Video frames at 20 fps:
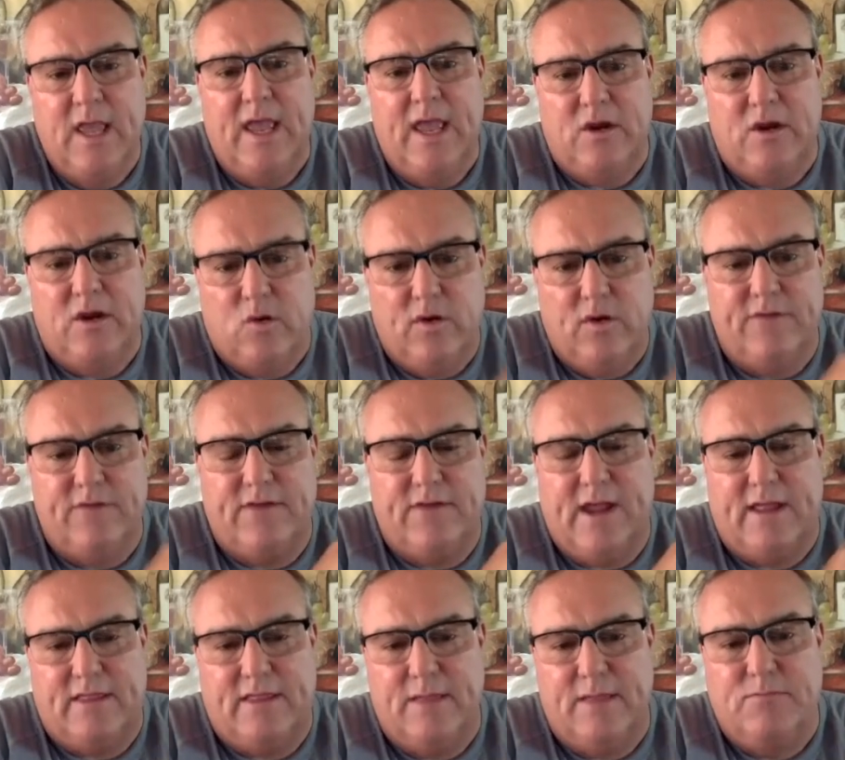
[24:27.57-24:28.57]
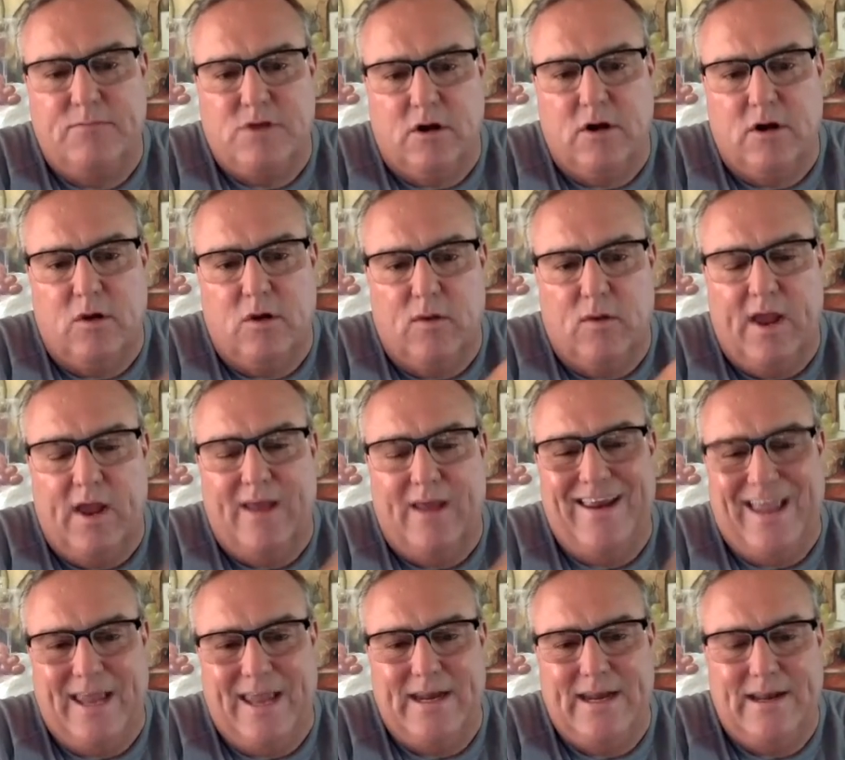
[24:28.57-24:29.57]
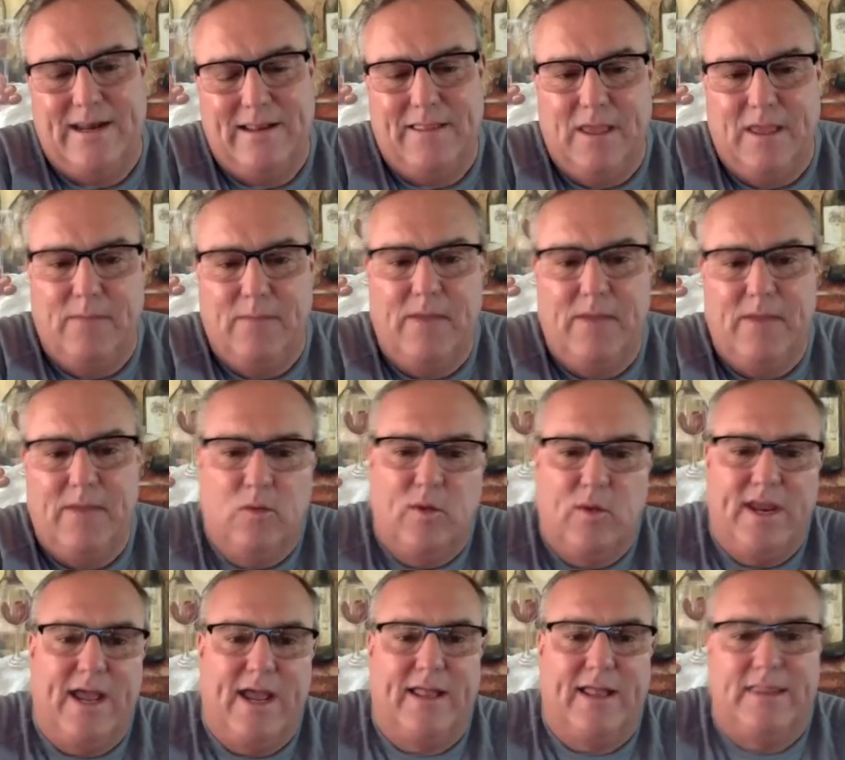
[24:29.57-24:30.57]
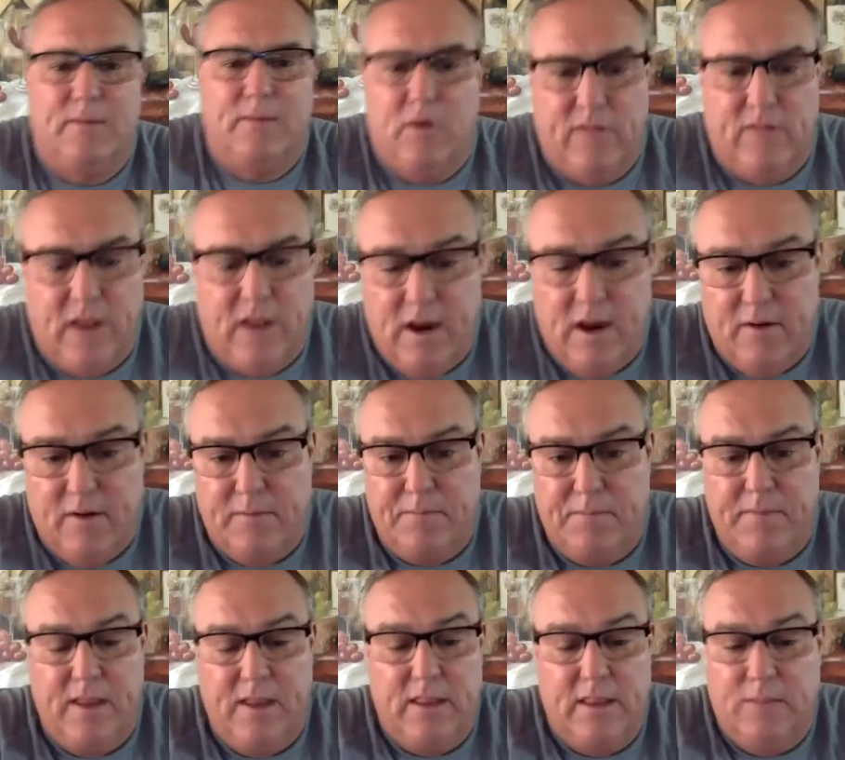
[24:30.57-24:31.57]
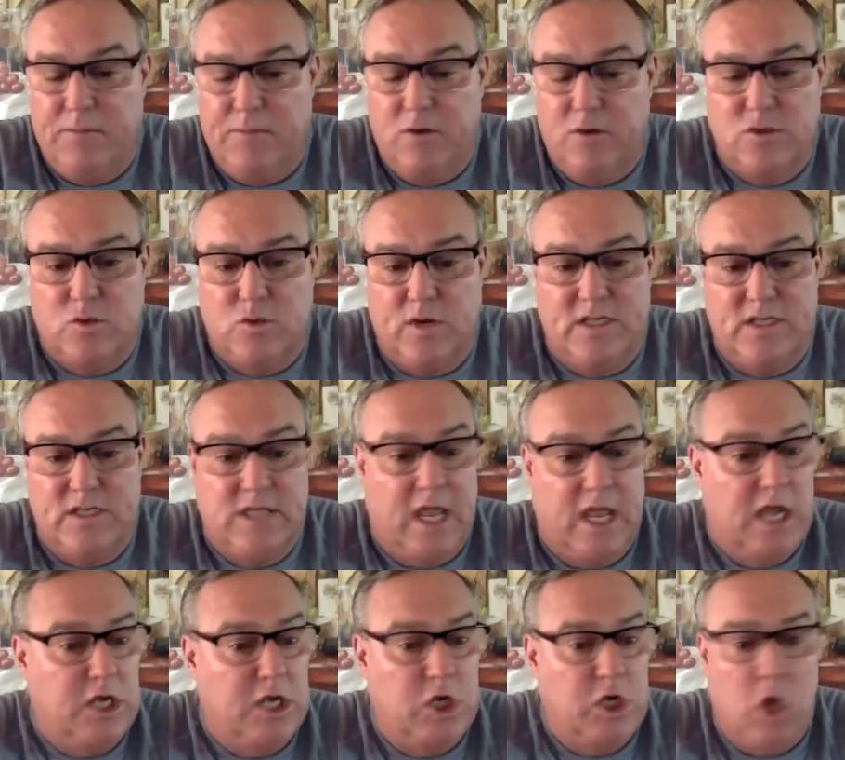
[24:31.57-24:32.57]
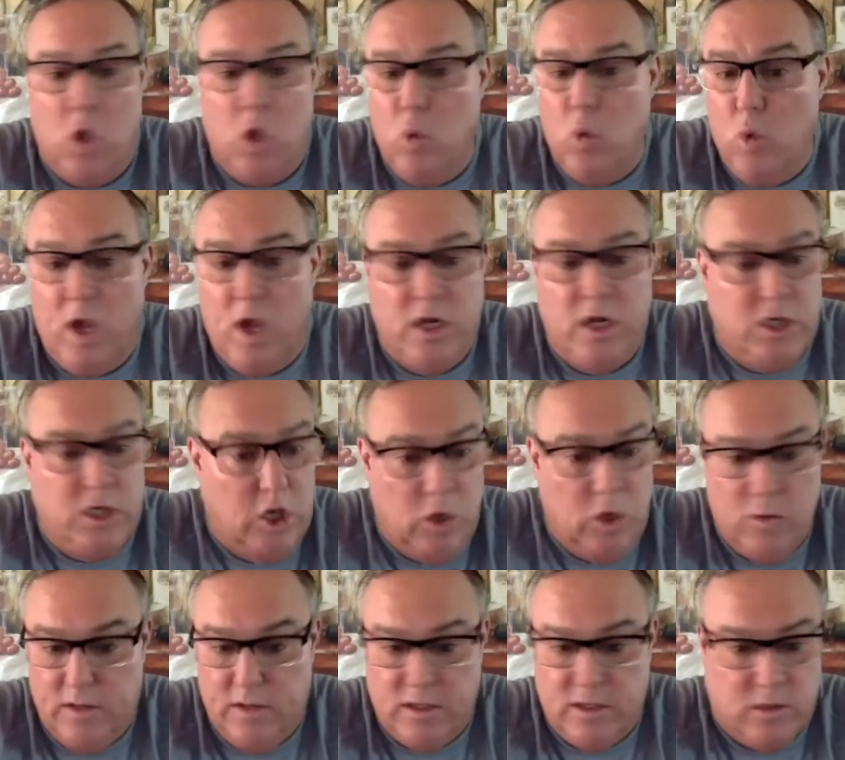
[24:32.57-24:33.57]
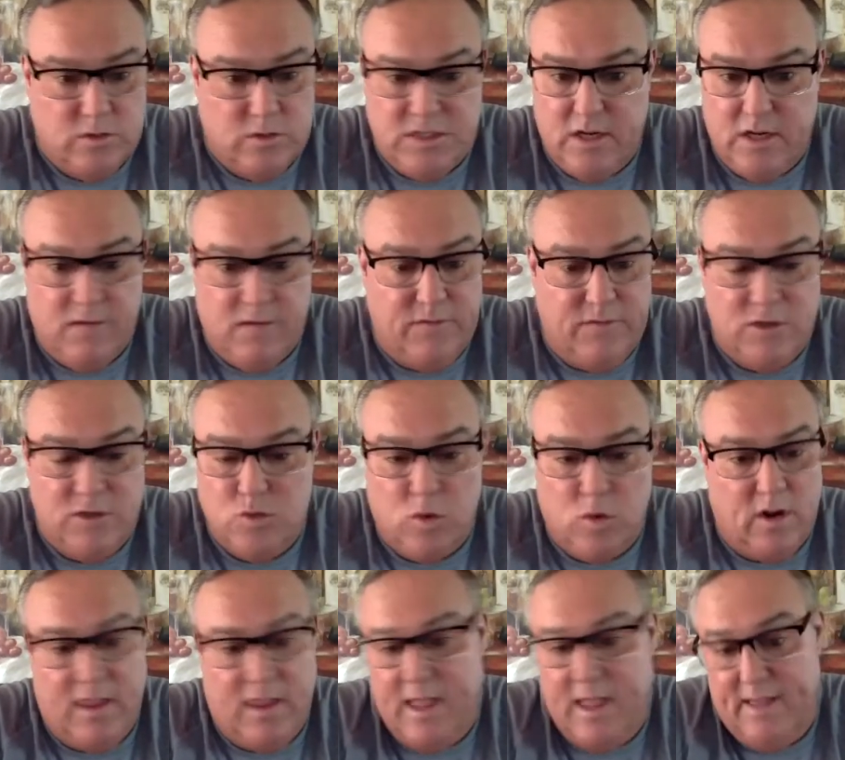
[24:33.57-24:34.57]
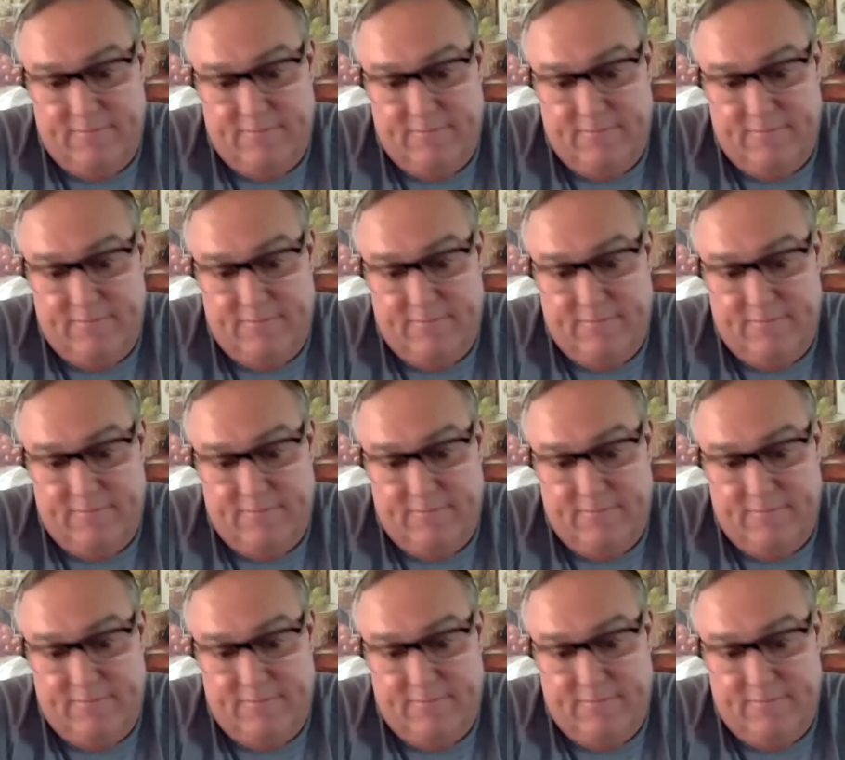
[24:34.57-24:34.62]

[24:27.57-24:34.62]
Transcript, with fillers: And Chris got them turned around, edited them, and we got them on the air in, in the post race. And no one knew that those interviews weren't live.